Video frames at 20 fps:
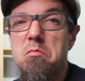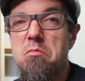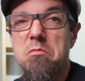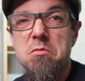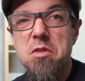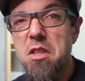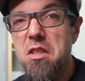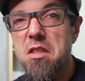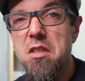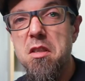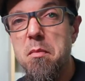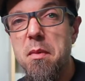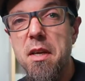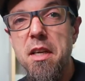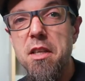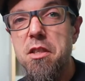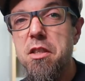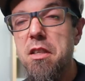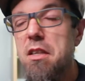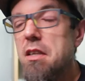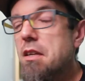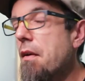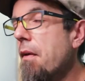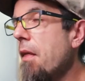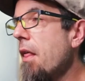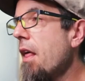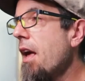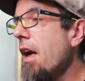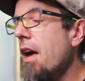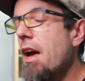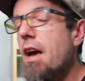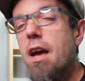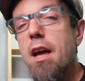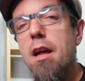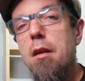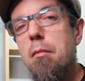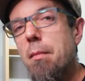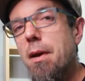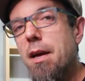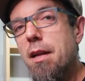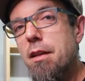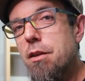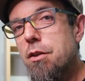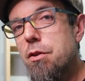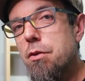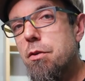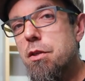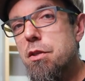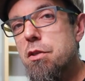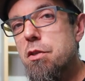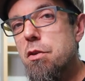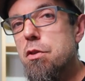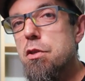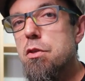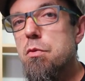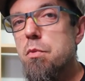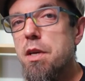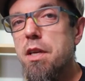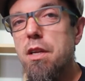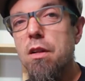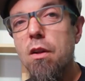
just to meet you. And man, the dude is so sweet.